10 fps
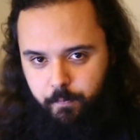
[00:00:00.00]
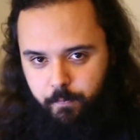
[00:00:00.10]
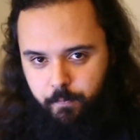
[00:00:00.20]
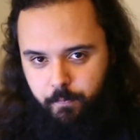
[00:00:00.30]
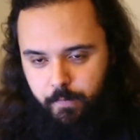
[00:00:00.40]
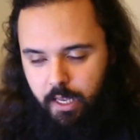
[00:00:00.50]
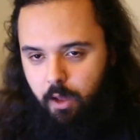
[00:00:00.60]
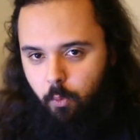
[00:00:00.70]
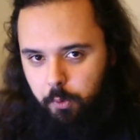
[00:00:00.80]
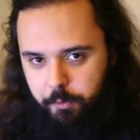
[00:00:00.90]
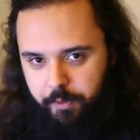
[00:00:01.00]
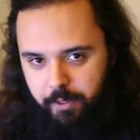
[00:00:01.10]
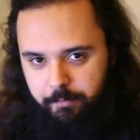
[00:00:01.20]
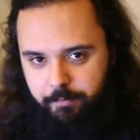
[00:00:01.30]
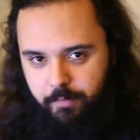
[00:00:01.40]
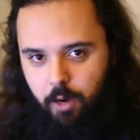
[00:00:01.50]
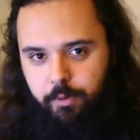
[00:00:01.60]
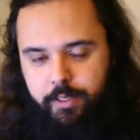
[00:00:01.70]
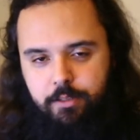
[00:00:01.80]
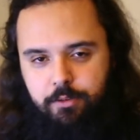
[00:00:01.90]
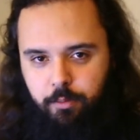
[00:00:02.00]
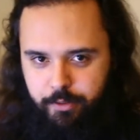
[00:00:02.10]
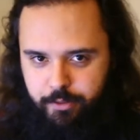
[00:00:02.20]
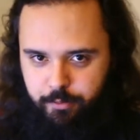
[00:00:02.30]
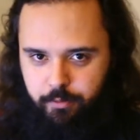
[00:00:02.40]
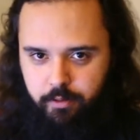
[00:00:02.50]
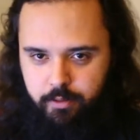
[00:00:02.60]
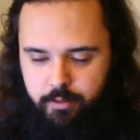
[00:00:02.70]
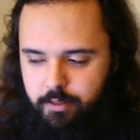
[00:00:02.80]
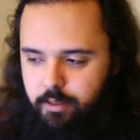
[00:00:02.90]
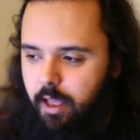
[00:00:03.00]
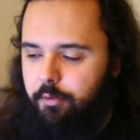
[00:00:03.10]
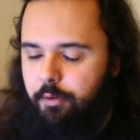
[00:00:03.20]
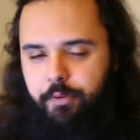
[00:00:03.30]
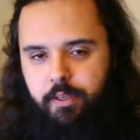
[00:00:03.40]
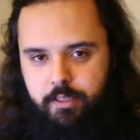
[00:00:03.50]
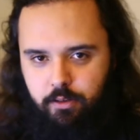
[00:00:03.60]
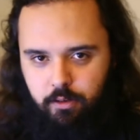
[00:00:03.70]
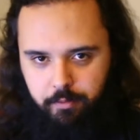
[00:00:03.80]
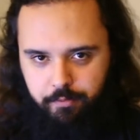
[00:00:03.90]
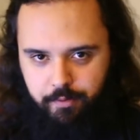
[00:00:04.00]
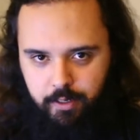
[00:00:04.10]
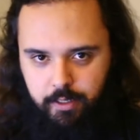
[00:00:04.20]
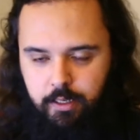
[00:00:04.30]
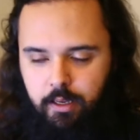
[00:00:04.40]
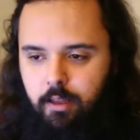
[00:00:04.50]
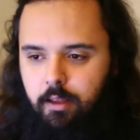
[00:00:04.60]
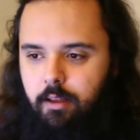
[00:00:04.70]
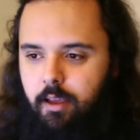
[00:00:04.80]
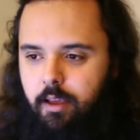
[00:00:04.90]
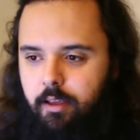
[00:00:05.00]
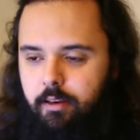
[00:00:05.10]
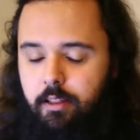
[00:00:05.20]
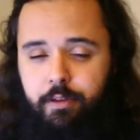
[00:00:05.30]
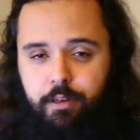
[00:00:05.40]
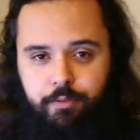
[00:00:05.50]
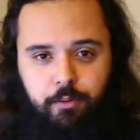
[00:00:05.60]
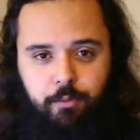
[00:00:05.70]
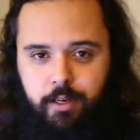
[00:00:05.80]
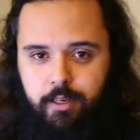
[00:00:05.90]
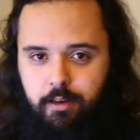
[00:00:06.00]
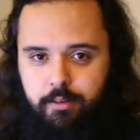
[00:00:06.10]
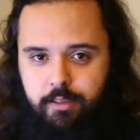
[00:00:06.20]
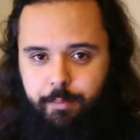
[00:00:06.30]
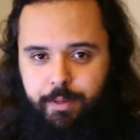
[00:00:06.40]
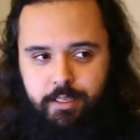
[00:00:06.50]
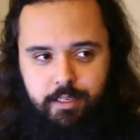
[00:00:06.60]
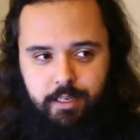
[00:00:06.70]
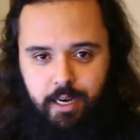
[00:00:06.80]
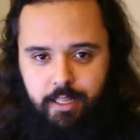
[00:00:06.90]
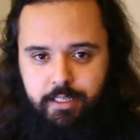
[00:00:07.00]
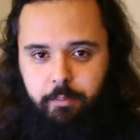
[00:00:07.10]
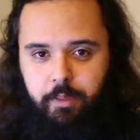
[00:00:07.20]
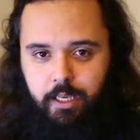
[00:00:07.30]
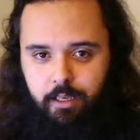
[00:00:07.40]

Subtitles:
and I won't be. I will get to the bottom of this. Everything is gonna be fine, and if anything, right now the MS is letting me